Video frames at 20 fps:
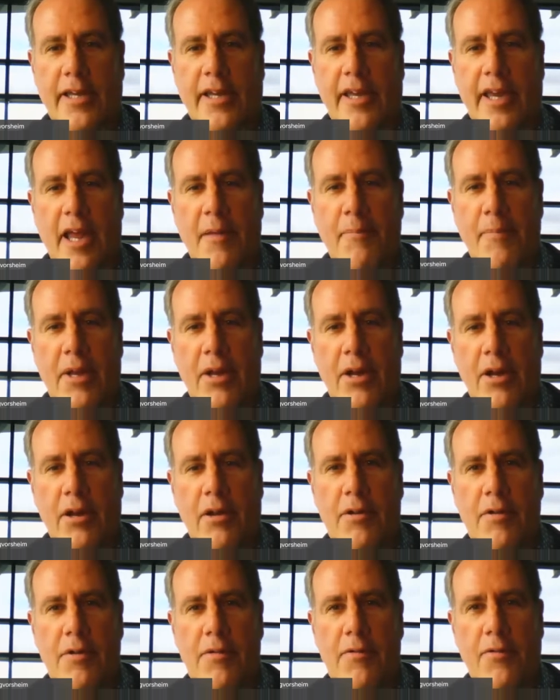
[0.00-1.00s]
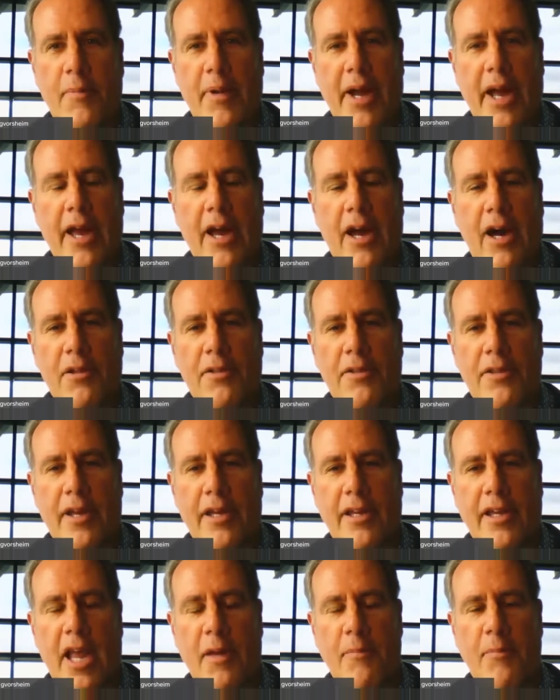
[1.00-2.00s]
I came here for my health.
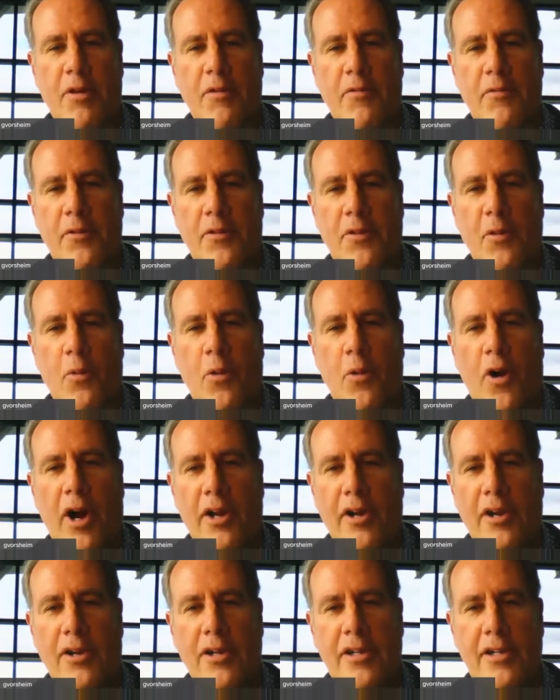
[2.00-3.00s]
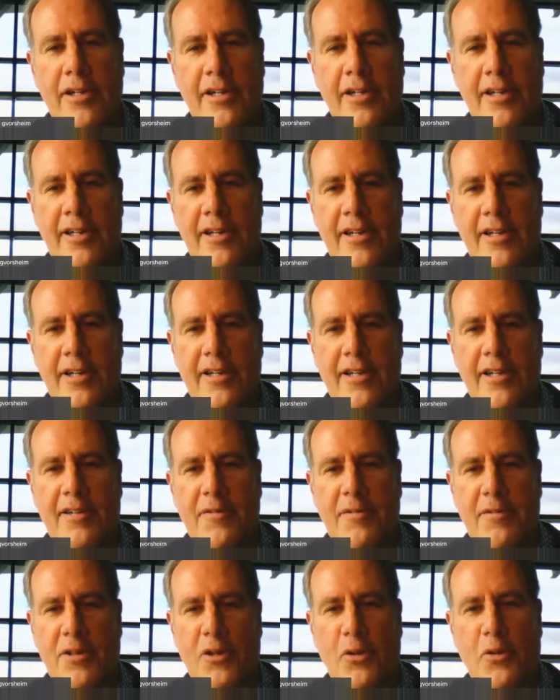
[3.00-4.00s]
I came here for the water.
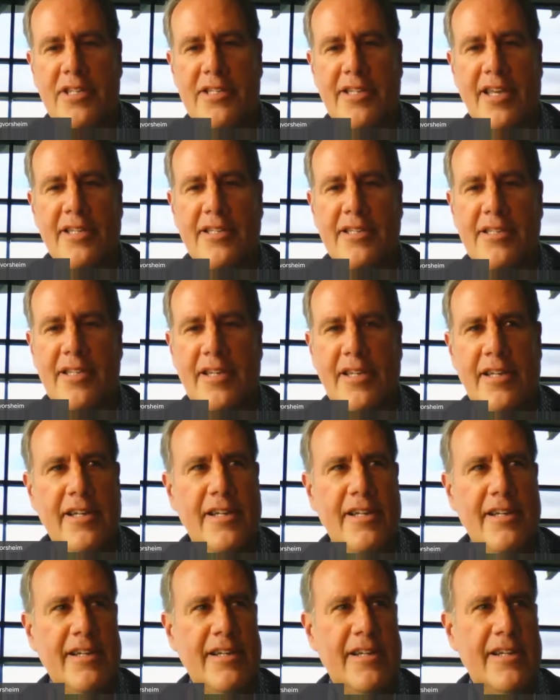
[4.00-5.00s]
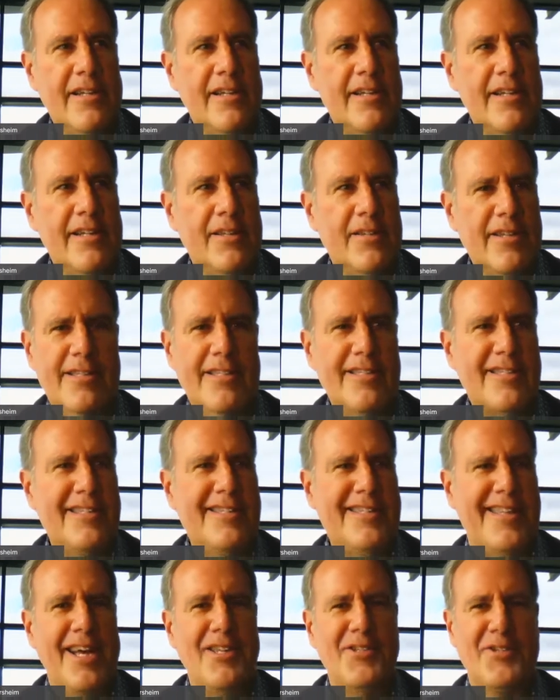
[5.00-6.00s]
Louis says,
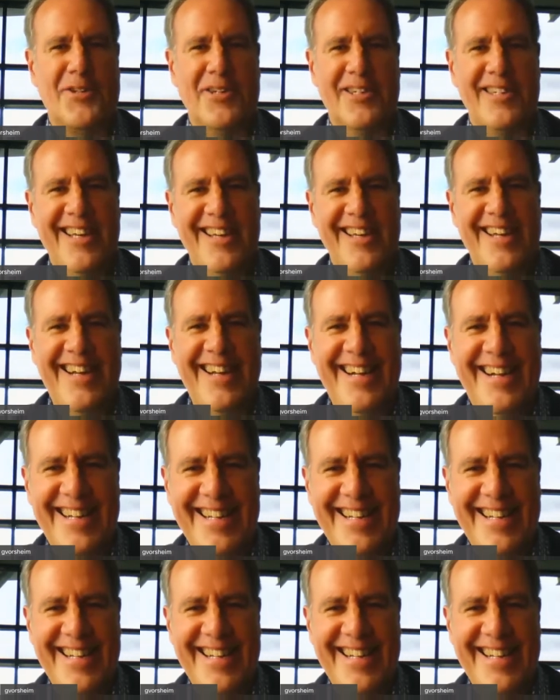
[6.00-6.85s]
It's a desert.